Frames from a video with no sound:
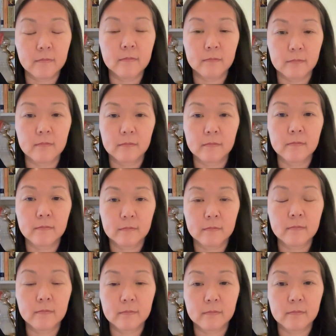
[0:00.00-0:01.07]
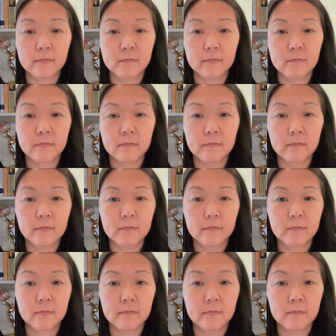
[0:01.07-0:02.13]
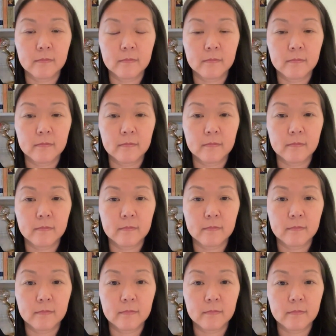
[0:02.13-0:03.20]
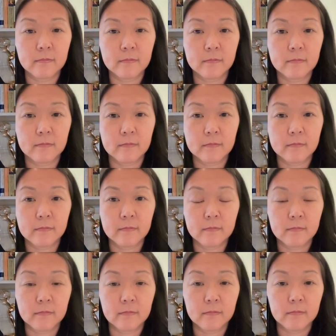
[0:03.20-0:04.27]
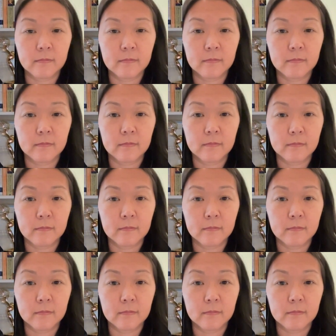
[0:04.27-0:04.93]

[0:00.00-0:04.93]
This person isn't speaking.